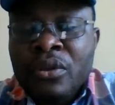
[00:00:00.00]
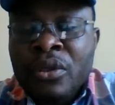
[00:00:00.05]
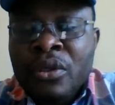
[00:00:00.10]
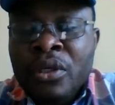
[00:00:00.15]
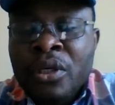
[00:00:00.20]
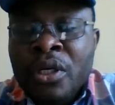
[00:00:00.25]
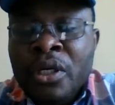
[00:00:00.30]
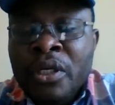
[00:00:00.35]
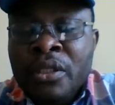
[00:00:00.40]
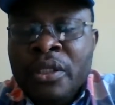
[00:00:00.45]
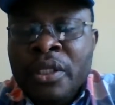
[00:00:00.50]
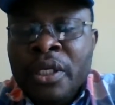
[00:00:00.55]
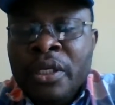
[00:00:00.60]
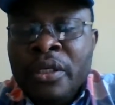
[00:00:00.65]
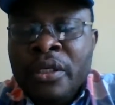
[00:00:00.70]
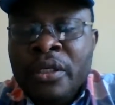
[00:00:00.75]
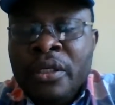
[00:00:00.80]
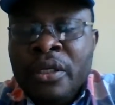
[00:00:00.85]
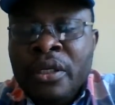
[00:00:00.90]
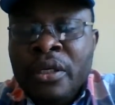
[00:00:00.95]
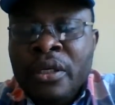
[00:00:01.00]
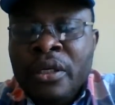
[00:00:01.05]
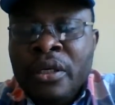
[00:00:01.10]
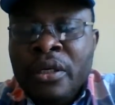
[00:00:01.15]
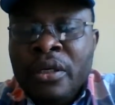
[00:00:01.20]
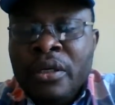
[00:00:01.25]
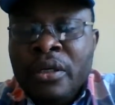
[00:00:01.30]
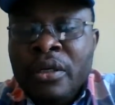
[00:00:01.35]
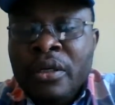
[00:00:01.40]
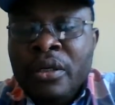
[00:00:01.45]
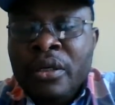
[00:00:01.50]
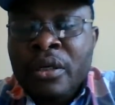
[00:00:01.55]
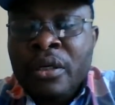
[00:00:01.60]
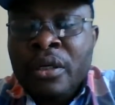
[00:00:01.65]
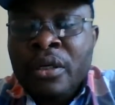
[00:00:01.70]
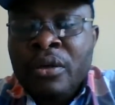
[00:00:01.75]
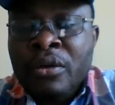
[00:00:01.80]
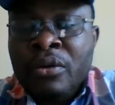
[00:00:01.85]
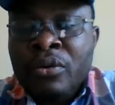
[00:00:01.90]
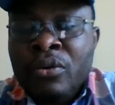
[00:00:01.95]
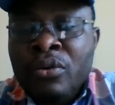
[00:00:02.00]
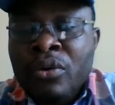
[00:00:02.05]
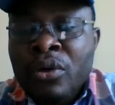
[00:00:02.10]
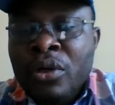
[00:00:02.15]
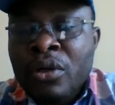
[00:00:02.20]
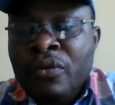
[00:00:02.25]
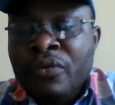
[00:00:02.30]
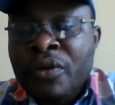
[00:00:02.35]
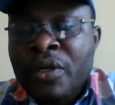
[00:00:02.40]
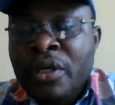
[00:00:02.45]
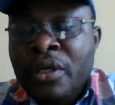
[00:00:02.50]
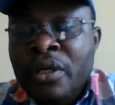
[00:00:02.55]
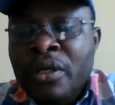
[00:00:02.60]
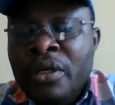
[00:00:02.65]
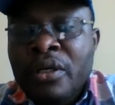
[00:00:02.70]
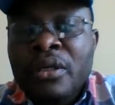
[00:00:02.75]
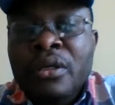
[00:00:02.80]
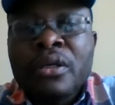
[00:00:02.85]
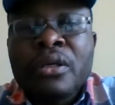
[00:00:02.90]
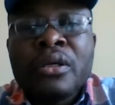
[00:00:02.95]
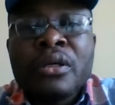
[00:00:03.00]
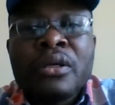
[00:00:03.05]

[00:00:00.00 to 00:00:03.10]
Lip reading: I think one of the